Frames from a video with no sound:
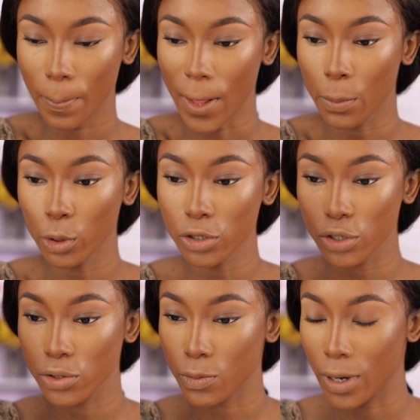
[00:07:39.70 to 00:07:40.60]
I'm going
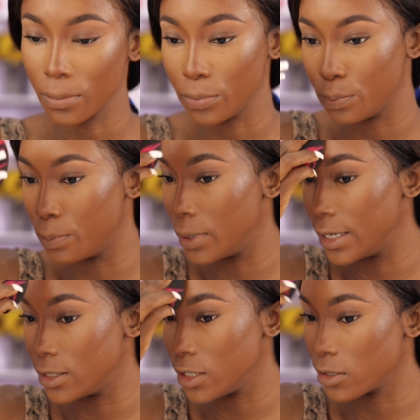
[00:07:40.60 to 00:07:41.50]
to use my
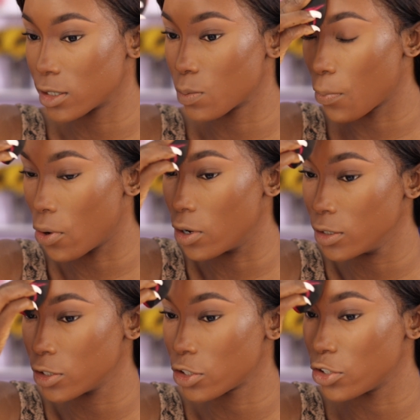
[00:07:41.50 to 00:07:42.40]
blending
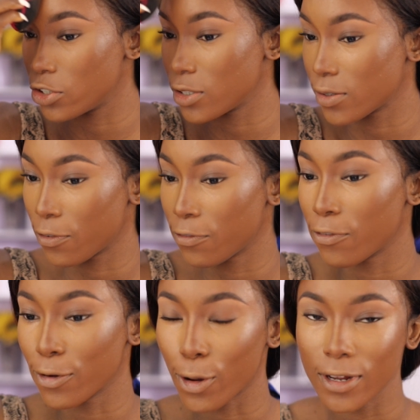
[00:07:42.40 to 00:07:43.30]
sponge to just
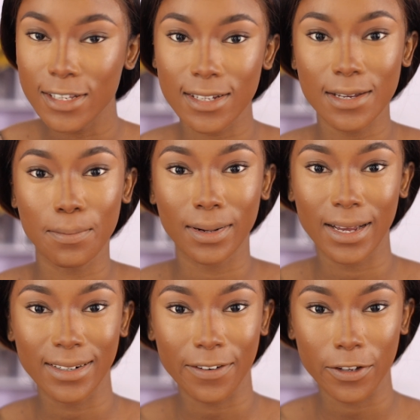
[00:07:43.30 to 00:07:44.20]
flawlessly
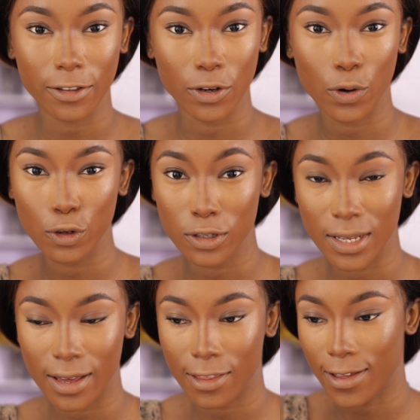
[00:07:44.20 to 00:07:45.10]
blend everything all
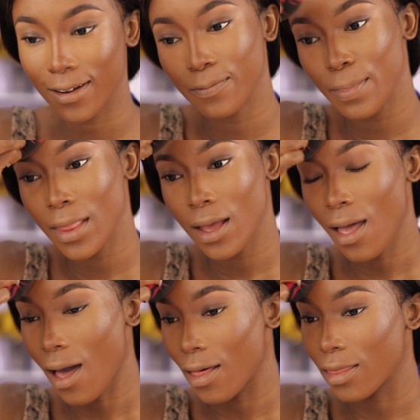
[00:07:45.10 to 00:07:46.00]
together.
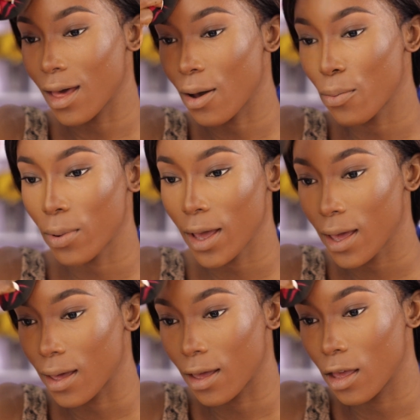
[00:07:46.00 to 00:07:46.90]
That
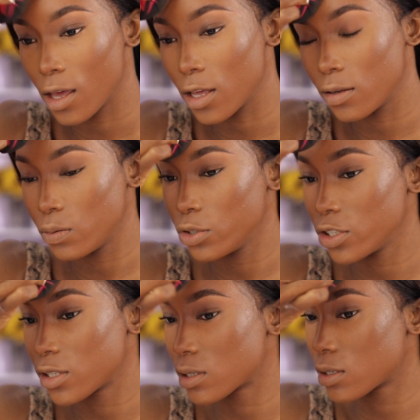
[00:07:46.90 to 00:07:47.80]
way it will
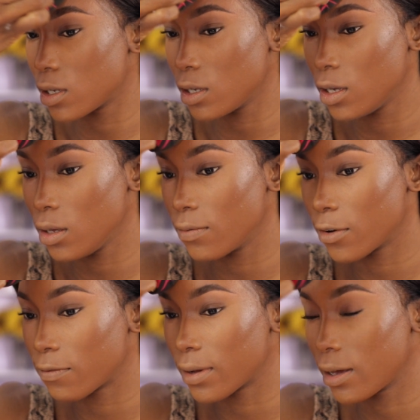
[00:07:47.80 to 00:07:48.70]
just give
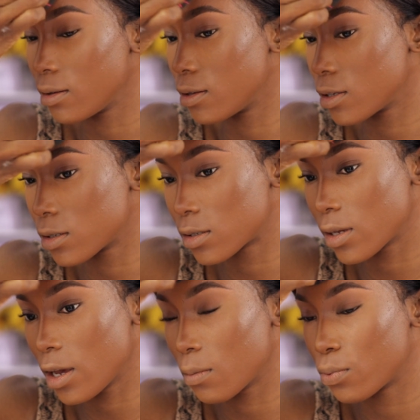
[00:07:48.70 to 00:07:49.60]
off like
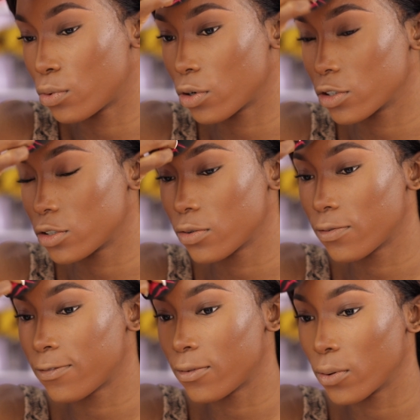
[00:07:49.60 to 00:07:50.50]
this airbrushed
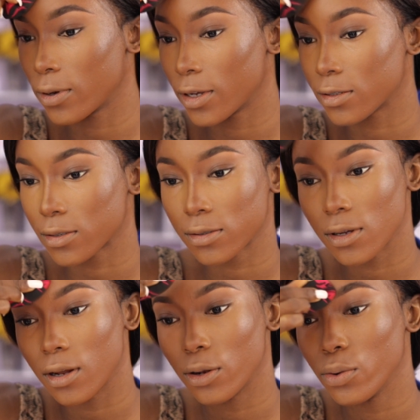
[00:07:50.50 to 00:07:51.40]

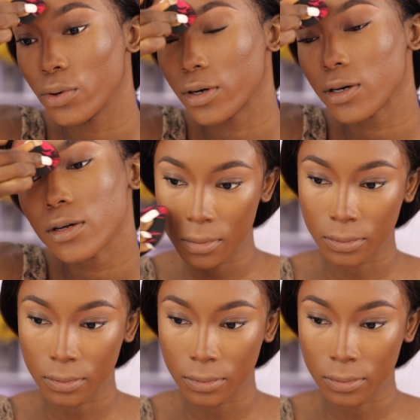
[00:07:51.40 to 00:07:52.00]
flawless look.